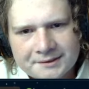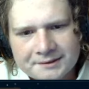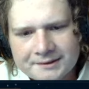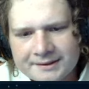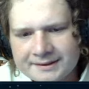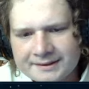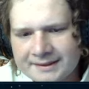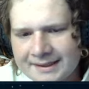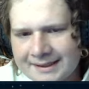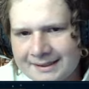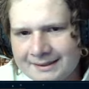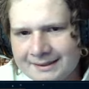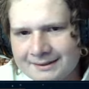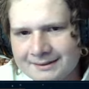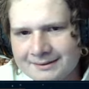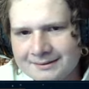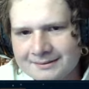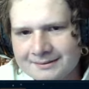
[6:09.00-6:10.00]
Attack.
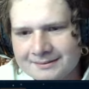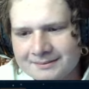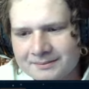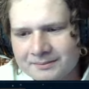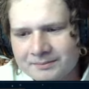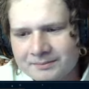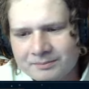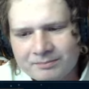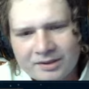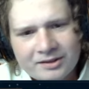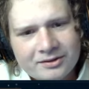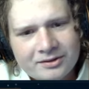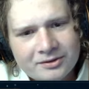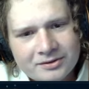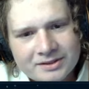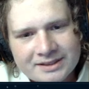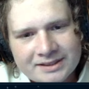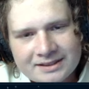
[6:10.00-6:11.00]

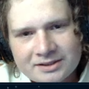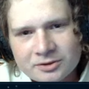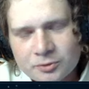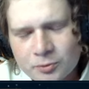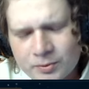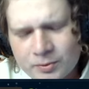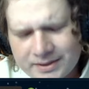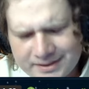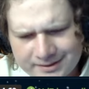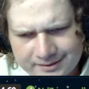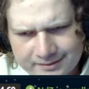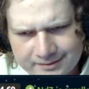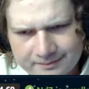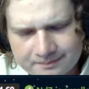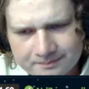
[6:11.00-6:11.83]
Blunders his queen.